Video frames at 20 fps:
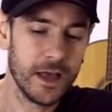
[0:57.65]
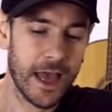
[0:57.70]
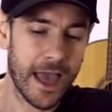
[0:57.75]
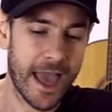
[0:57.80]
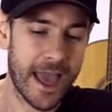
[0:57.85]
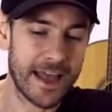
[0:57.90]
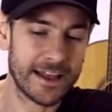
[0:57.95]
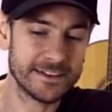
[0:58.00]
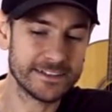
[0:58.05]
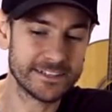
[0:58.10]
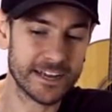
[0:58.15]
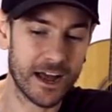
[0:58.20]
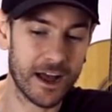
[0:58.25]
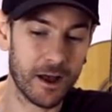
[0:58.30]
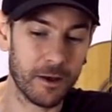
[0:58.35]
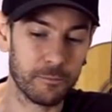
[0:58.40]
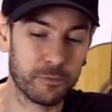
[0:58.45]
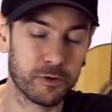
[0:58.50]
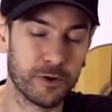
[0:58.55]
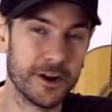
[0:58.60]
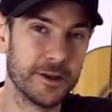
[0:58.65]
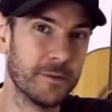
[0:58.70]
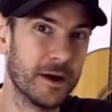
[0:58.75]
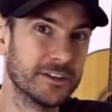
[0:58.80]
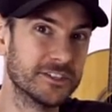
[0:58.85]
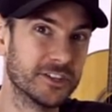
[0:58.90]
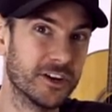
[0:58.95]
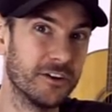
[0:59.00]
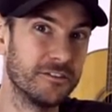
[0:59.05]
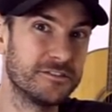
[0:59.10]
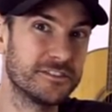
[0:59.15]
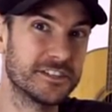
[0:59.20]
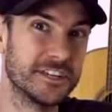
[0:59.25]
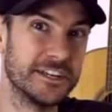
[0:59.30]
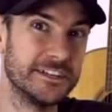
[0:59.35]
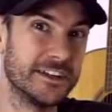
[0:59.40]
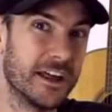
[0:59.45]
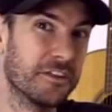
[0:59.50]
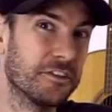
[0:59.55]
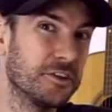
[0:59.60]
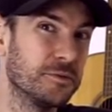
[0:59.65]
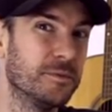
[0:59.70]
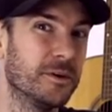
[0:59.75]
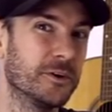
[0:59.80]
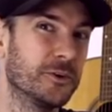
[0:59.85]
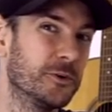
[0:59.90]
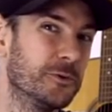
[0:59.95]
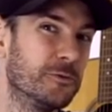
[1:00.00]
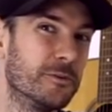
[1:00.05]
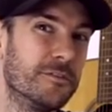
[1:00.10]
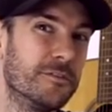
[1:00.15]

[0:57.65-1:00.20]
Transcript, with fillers: And uh, pretty much I've seen nothing but good